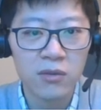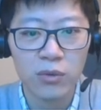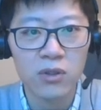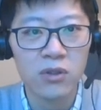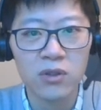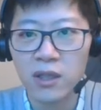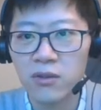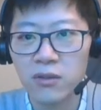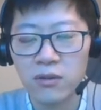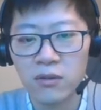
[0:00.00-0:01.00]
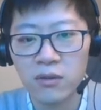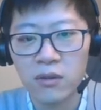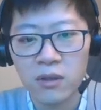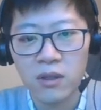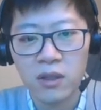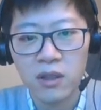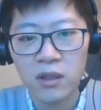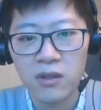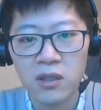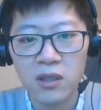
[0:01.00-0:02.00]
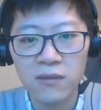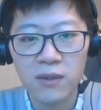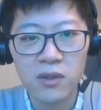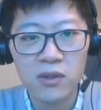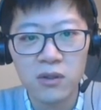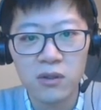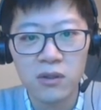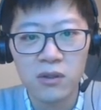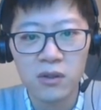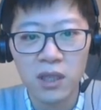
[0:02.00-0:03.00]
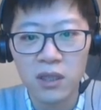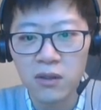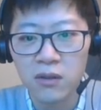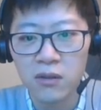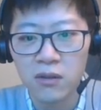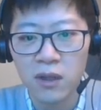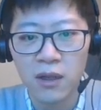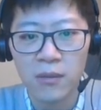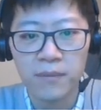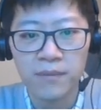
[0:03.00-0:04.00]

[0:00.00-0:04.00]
What you're trying to achieve is to get to